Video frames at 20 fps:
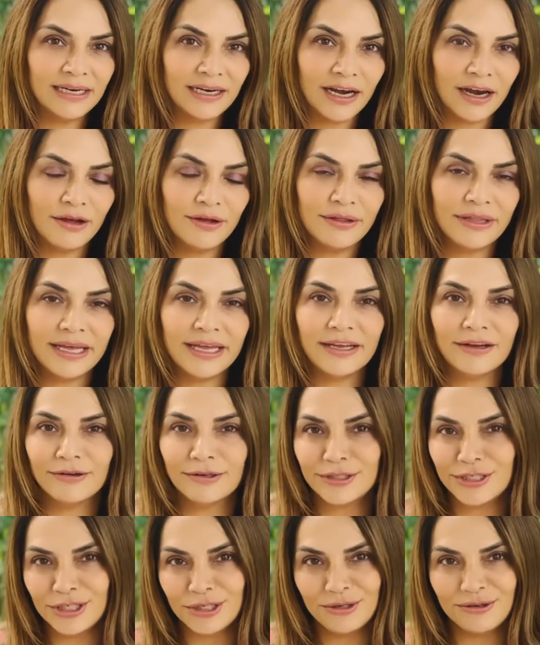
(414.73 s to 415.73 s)
clothing or
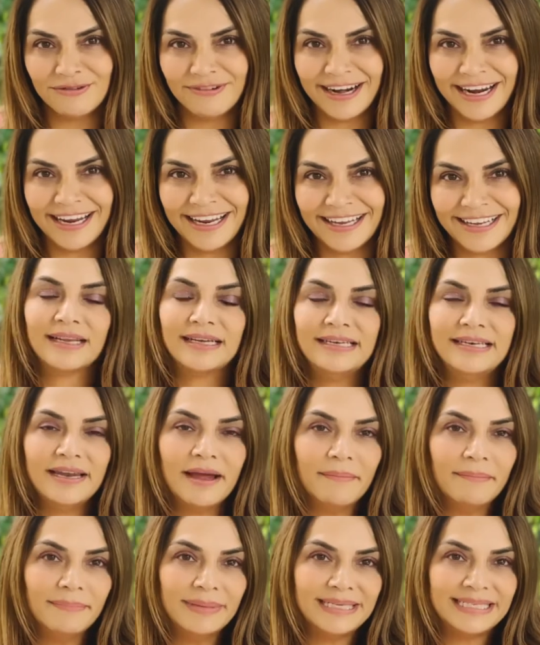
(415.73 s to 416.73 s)
jewelry.
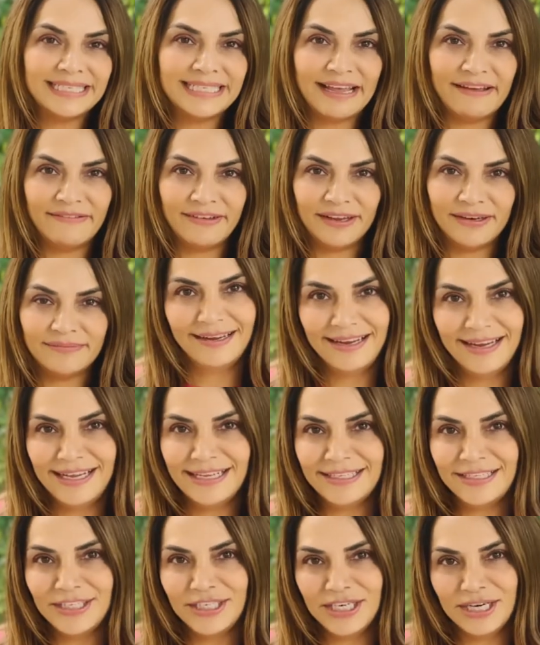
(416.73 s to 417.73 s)
Number 7,
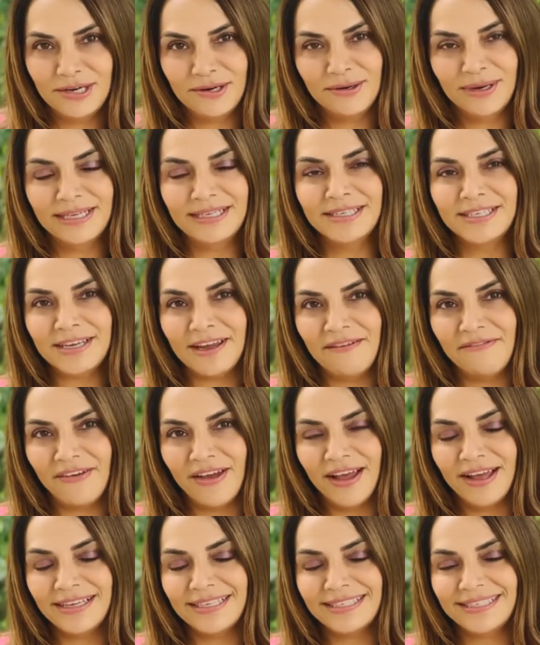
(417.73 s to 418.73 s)
it's chill and
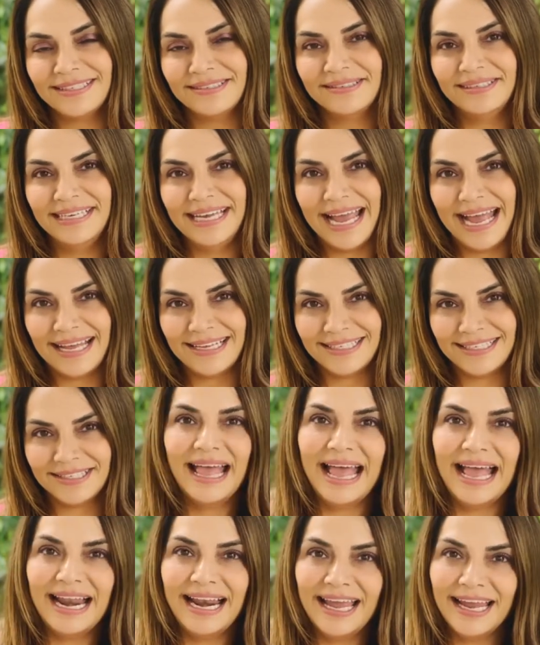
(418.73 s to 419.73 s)
diverse. Yes,
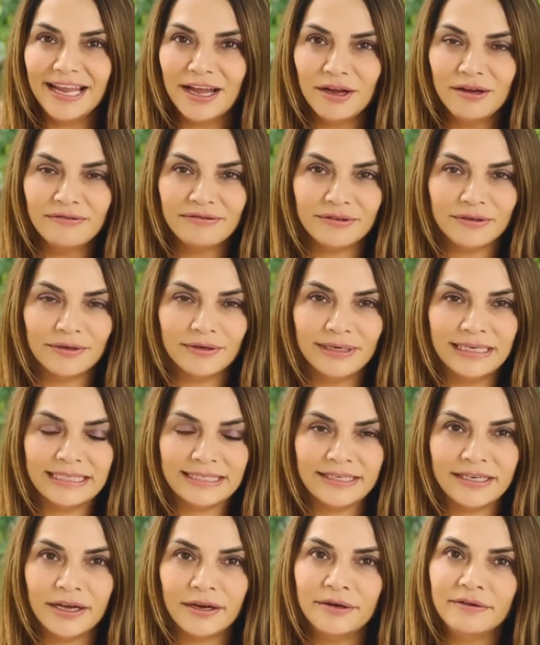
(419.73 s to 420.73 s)
LA overall is
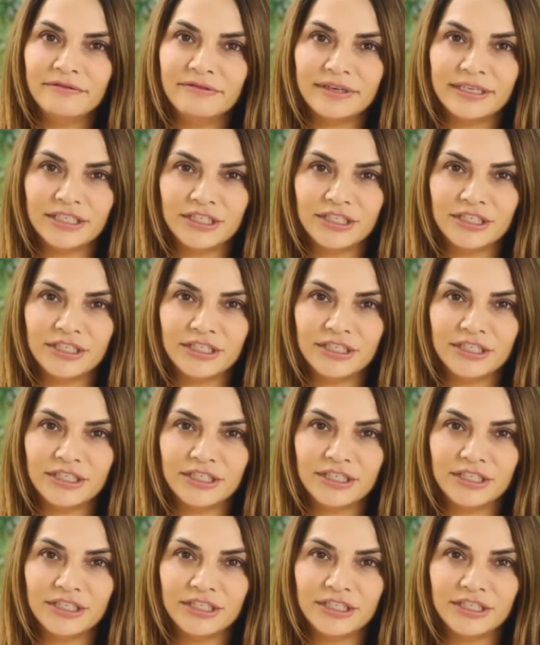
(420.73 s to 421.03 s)
known for its